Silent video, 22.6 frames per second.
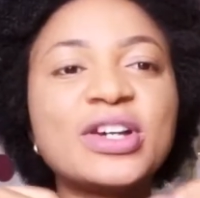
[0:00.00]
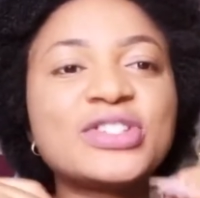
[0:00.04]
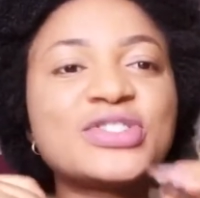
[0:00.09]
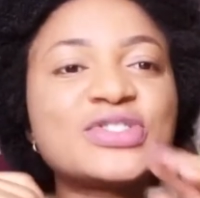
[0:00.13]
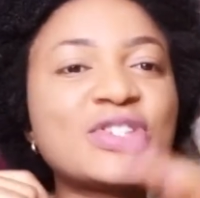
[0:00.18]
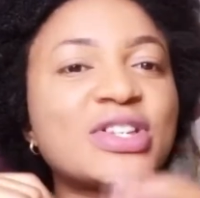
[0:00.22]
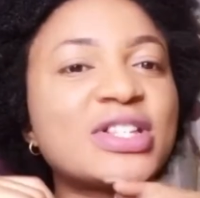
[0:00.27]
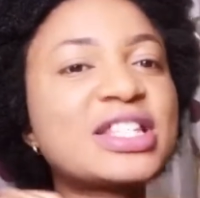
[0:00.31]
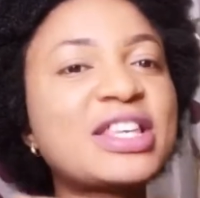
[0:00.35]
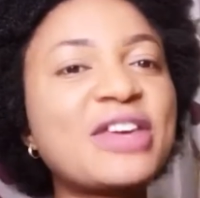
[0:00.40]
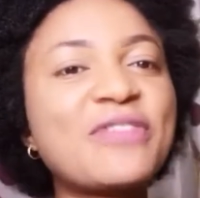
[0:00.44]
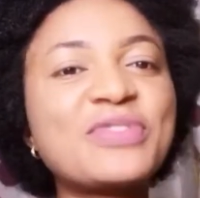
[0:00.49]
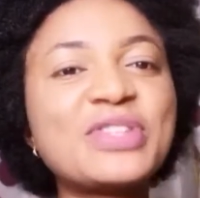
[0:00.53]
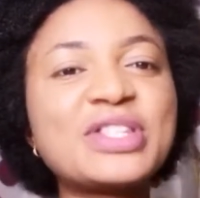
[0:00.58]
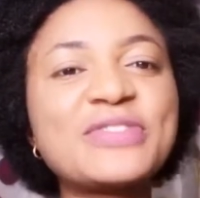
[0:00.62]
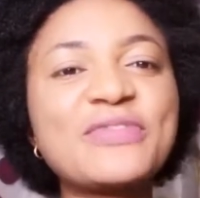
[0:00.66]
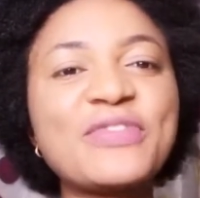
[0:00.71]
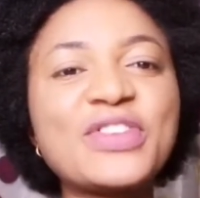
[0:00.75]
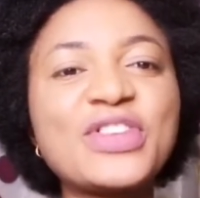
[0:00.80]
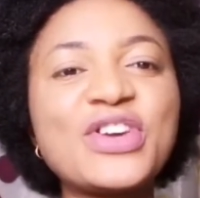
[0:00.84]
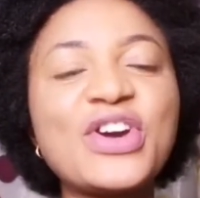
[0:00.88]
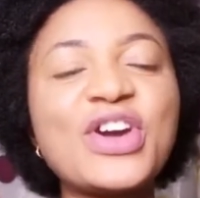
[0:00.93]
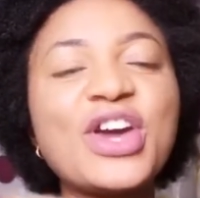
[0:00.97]
Just give this
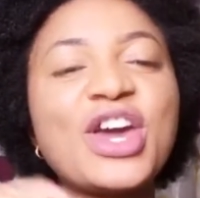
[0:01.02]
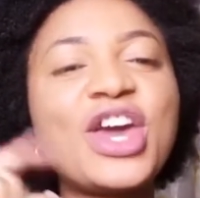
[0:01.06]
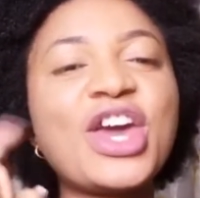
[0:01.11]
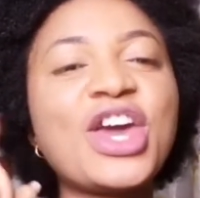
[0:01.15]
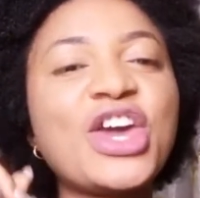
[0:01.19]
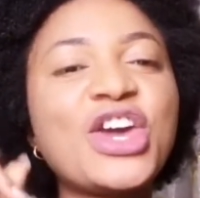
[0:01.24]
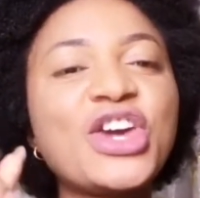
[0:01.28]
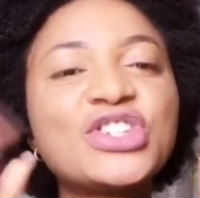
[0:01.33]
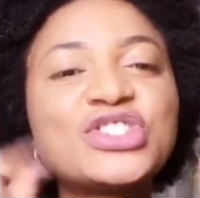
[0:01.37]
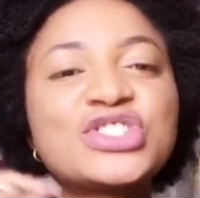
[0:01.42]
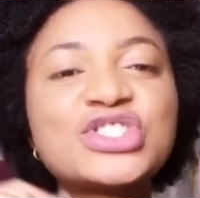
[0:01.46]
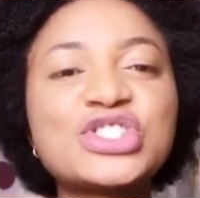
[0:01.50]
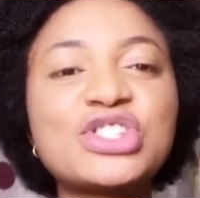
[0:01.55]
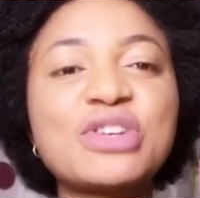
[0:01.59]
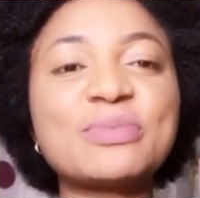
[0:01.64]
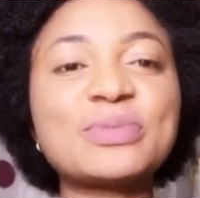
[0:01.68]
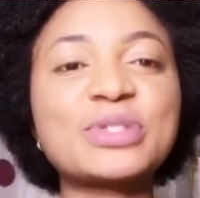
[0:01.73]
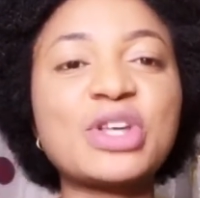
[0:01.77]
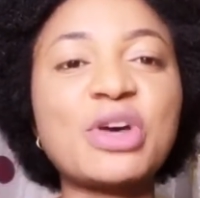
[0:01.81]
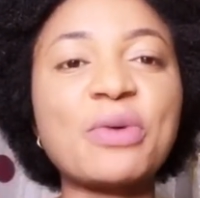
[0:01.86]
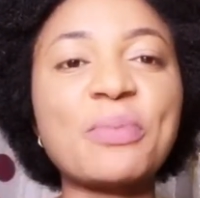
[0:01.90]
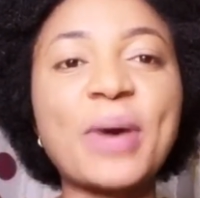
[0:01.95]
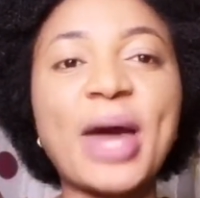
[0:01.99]
video a huge
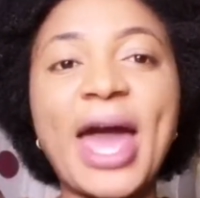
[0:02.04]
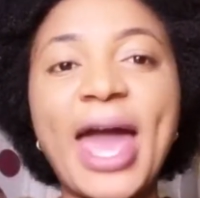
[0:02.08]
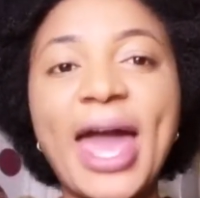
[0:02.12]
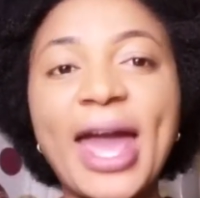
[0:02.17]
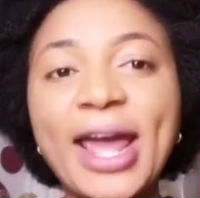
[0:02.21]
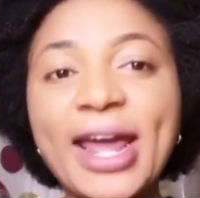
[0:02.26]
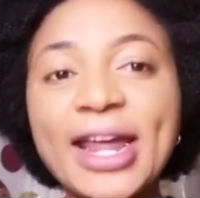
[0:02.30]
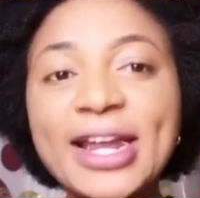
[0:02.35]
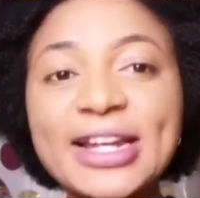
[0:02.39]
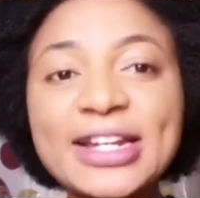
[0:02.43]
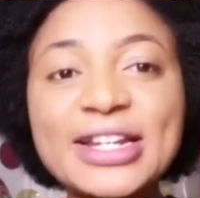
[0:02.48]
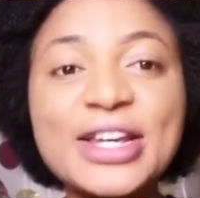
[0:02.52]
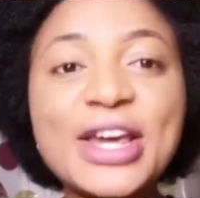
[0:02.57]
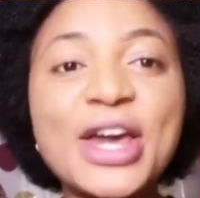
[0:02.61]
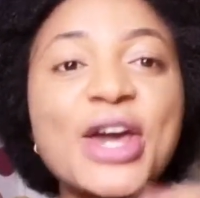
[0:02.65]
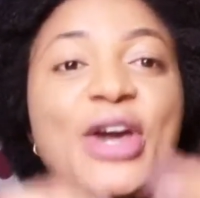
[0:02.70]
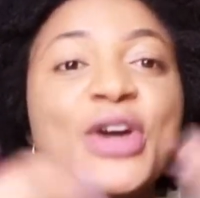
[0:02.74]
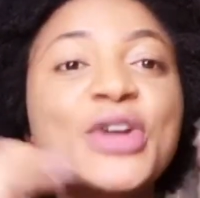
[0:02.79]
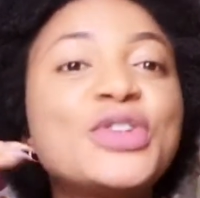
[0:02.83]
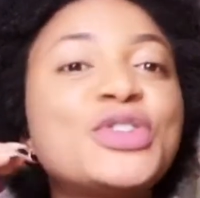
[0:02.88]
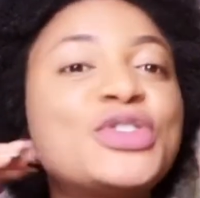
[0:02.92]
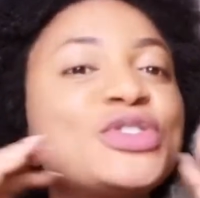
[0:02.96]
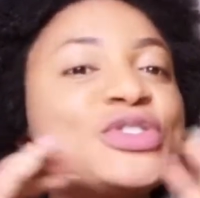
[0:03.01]
thumbs up, and
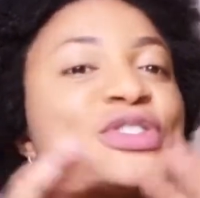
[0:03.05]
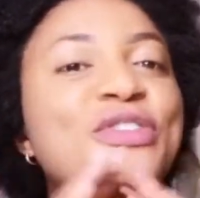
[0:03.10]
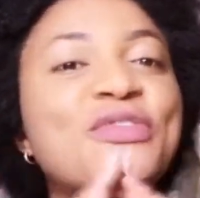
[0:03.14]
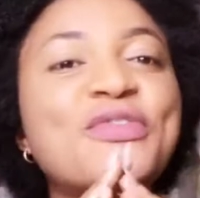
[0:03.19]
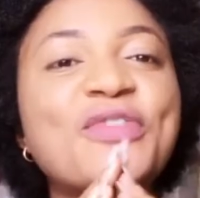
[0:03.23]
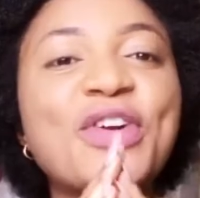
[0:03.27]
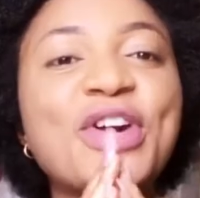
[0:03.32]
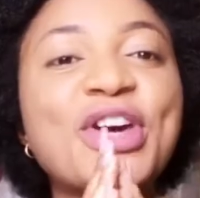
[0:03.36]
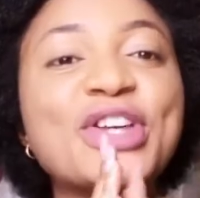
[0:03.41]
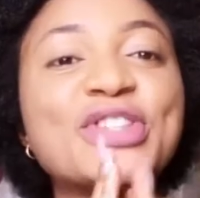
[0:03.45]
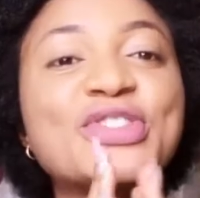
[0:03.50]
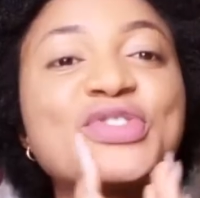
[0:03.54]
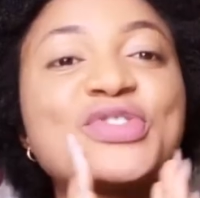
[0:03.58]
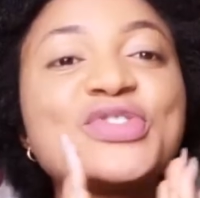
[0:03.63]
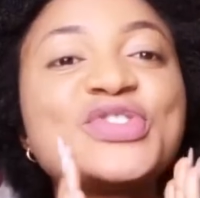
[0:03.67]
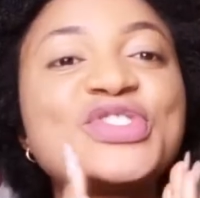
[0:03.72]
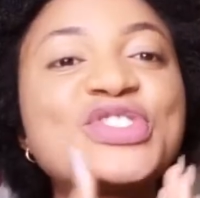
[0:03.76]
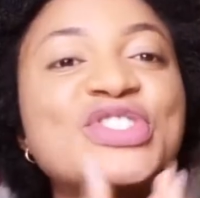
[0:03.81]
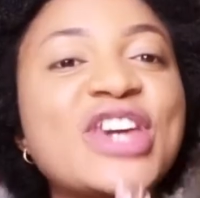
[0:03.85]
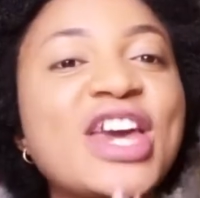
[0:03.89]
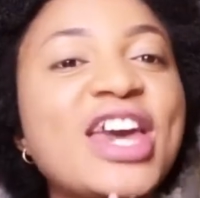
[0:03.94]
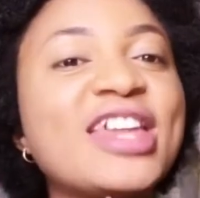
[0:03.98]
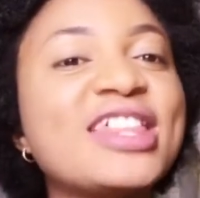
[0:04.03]
do not forget to
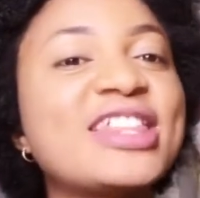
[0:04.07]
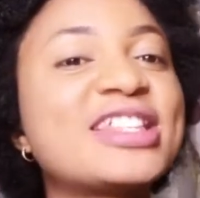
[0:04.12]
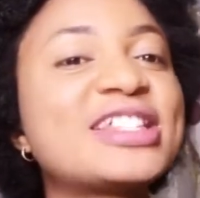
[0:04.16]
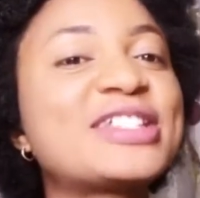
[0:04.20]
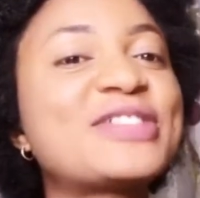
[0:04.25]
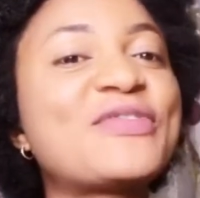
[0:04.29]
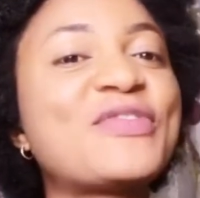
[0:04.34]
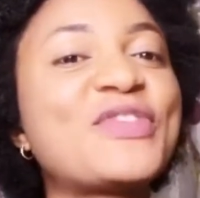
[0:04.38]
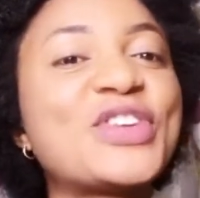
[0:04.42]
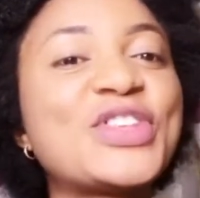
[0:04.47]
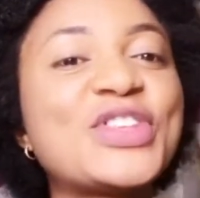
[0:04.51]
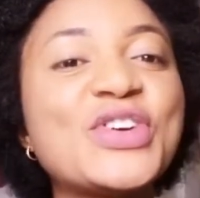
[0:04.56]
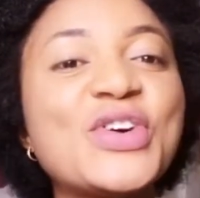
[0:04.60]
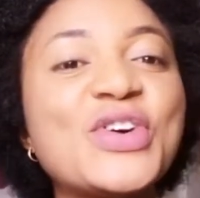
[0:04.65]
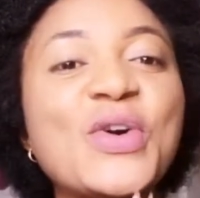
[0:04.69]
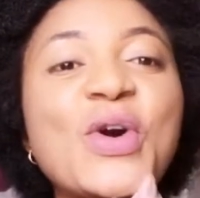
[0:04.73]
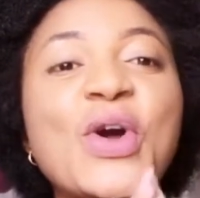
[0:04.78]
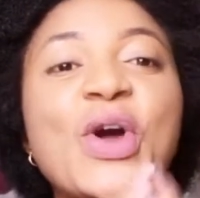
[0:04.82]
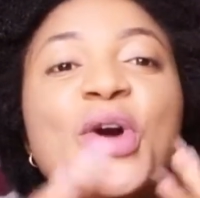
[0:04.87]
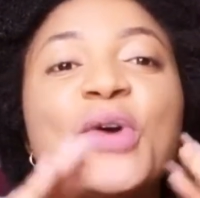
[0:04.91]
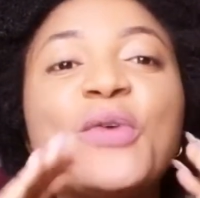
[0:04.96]
share this video